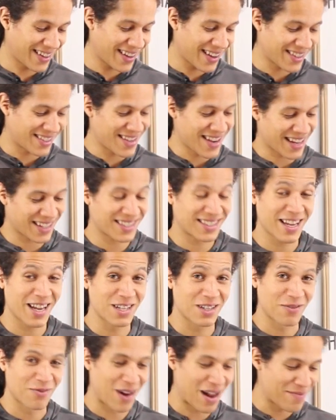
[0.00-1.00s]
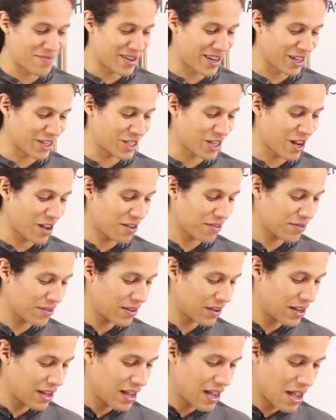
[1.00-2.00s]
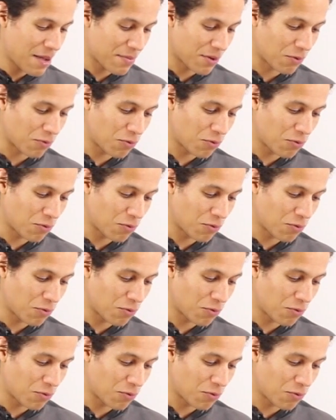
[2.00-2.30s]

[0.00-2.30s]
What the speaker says: its next stage of ripening shelf. But